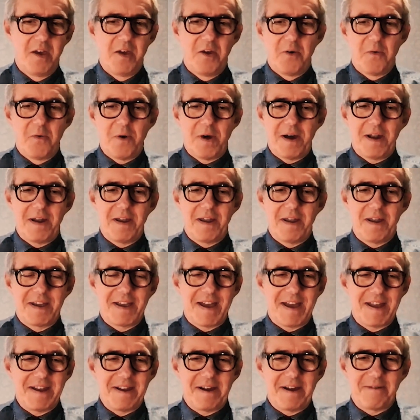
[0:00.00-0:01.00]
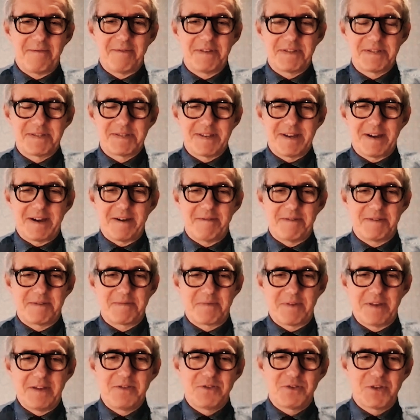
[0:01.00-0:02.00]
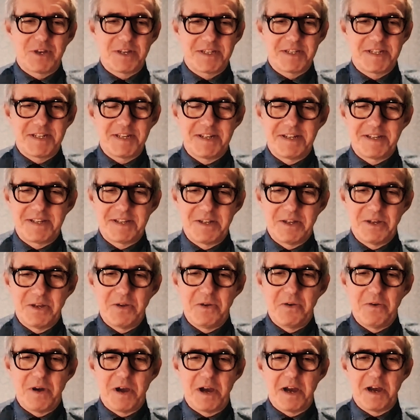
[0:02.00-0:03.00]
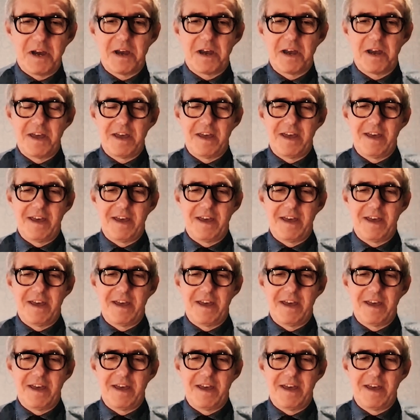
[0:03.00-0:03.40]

Well, again, I was I was interested to